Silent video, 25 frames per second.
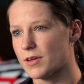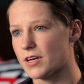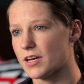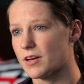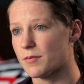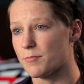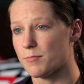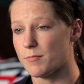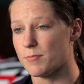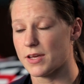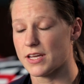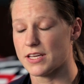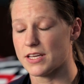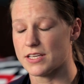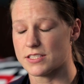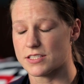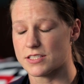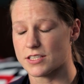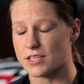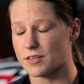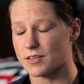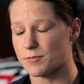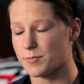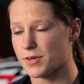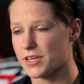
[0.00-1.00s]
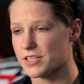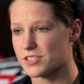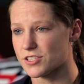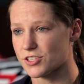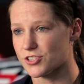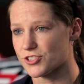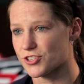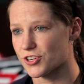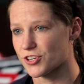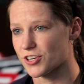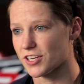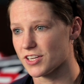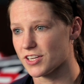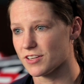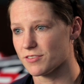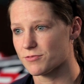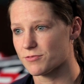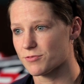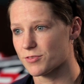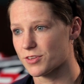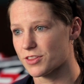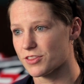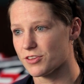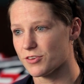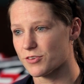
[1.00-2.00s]
been an amazing, amazing journey
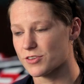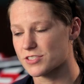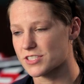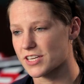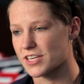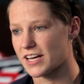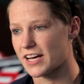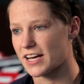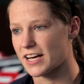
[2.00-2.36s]
with USA